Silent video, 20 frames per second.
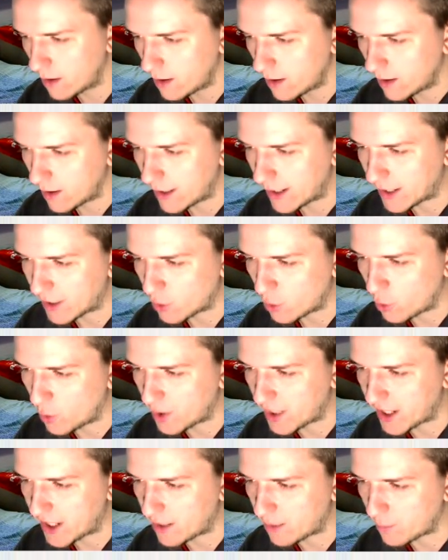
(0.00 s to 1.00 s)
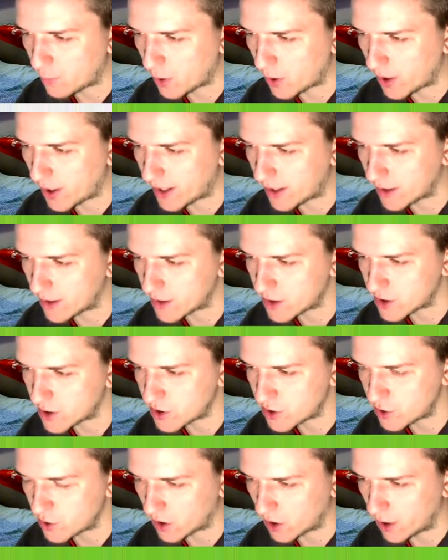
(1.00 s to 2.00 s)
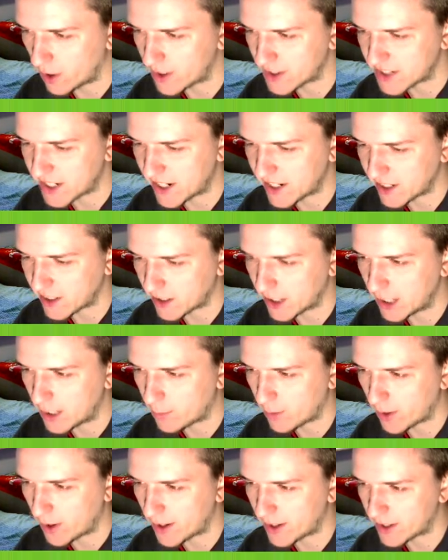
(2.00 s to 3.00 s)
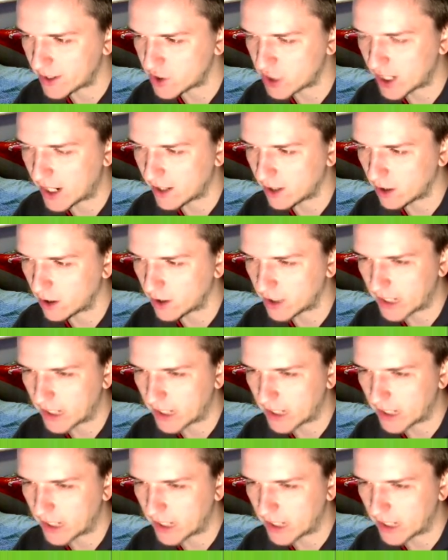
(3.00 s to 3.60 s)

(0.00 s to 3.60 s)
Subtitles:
Late corner here by Stuttgart. It's headed clear by Chaglar.